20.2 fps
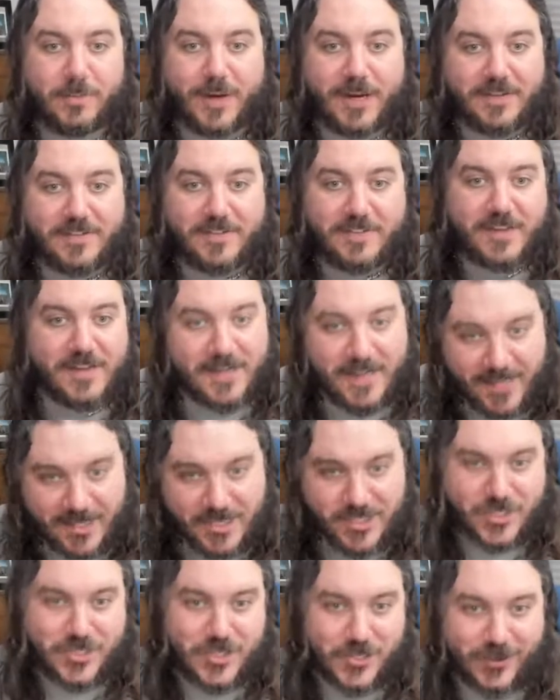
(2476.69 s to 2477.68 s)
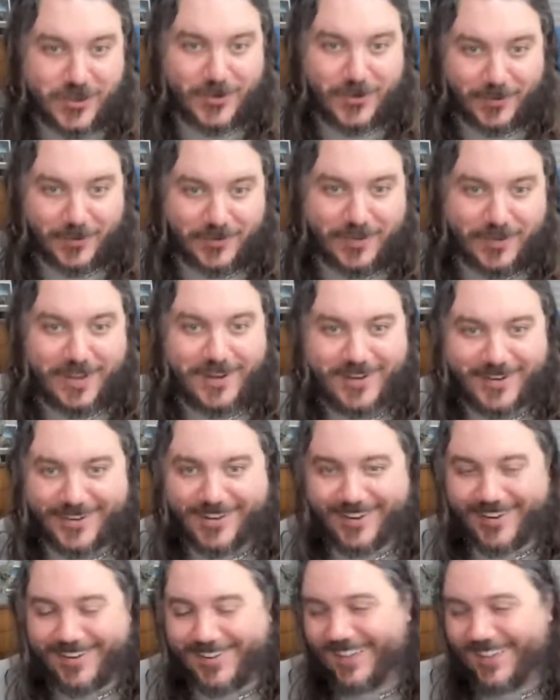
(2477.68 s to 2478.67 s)
but it's the Ninja Turtles
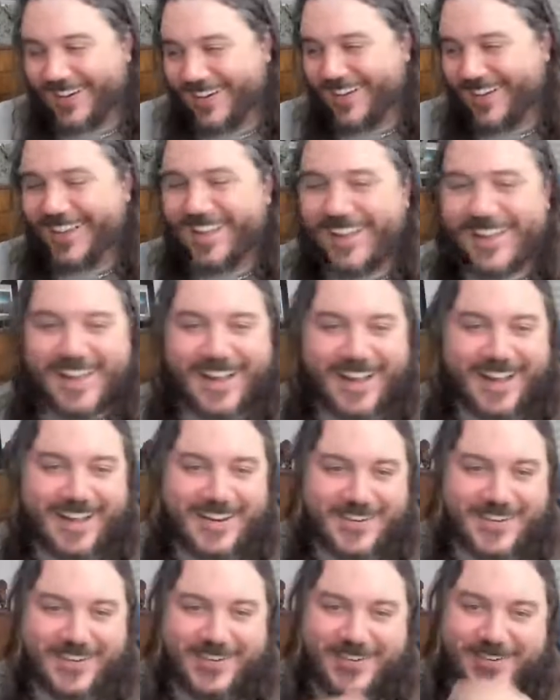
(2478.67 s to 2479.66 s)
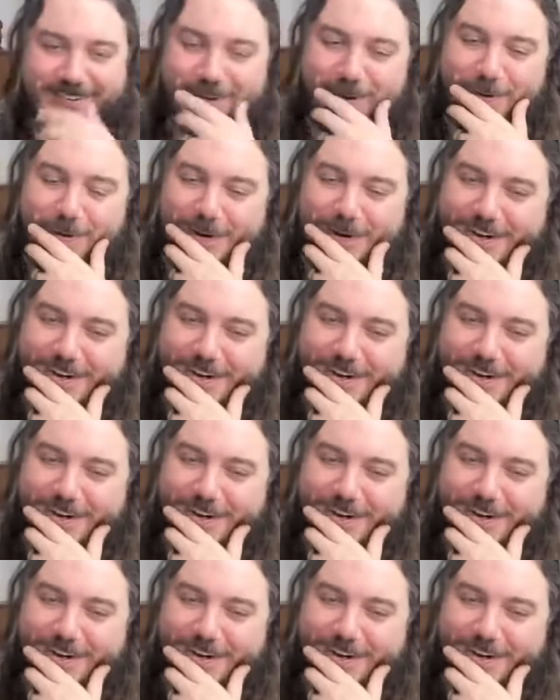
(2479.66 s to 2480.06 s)
under New York.